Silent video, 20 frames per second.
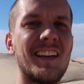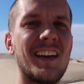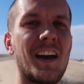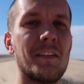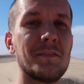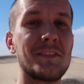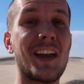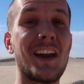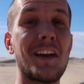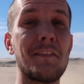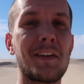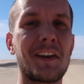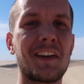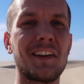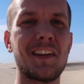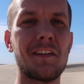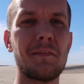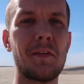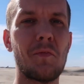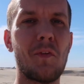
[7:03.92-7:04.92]
I'm tired
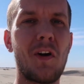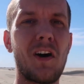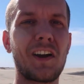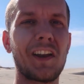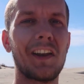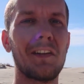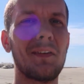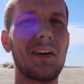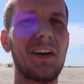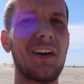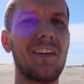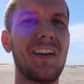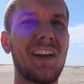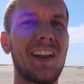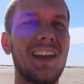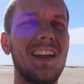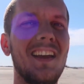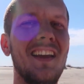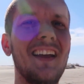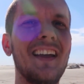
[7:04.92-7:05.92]
because I've been walking a bit
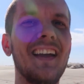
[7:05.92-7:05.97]
already.